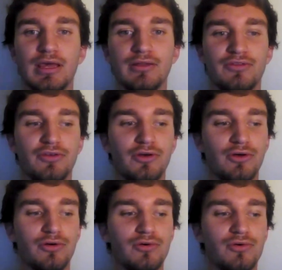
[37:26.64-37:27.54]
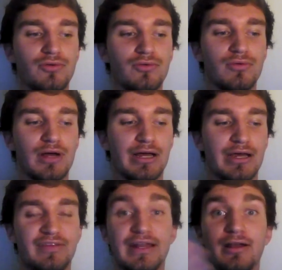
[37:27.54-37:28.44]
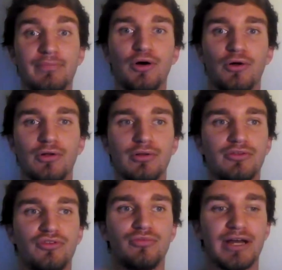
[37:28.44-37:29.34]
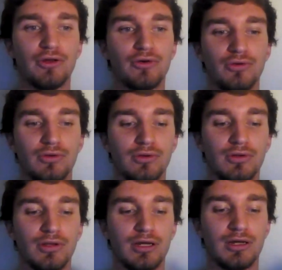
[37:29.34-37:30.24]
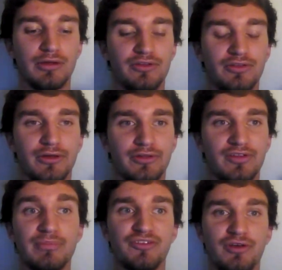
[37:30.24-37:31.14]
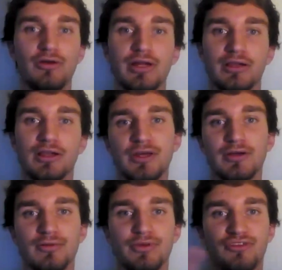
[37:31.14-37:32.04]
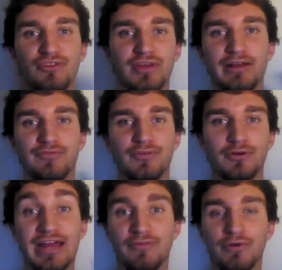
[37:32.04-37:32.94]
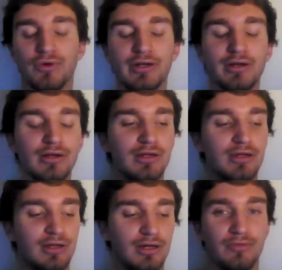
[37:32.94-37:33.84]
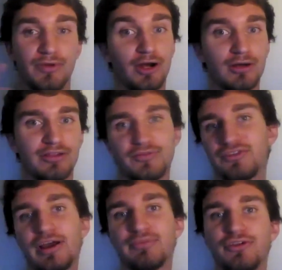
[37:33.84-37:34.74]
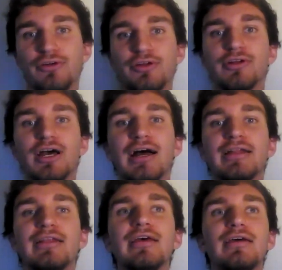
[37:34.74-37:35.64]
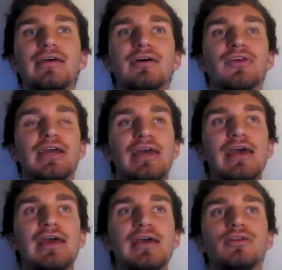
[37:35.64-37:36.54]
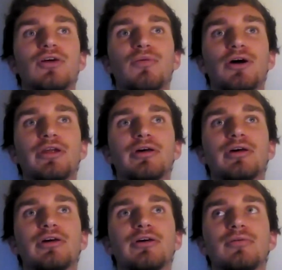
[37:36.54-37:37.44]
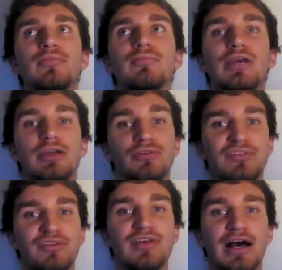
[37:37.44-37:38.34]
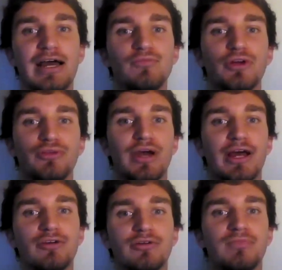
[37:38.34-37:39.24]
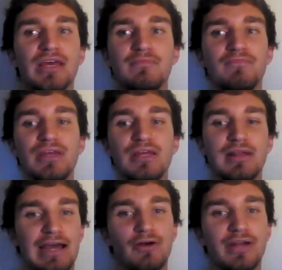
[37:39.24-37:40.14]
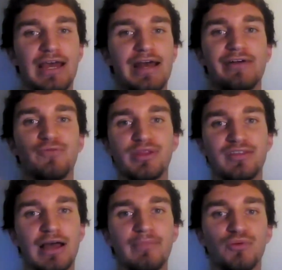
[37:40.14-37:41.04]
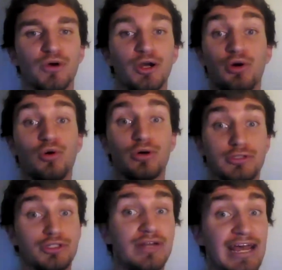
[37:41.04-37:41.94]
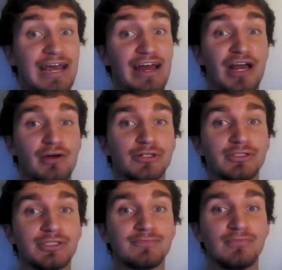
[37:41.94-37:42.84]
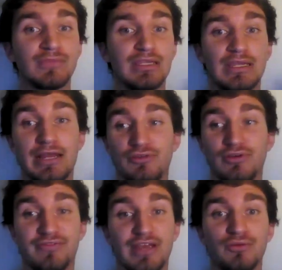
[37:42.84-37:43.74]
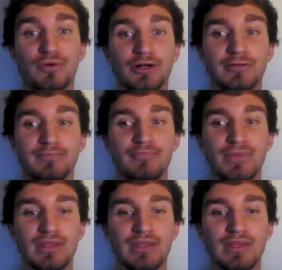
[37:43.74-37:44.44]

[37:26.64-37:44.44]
And so I sent out a poll to my local, to the cybersecurity club here, which is kind of for everyone, regardless if you're cybersecurity or not. I was like, hey, I want to increase the time. Would you rather it be an hour and a half with time to work or 2.5 hours and you have time to work?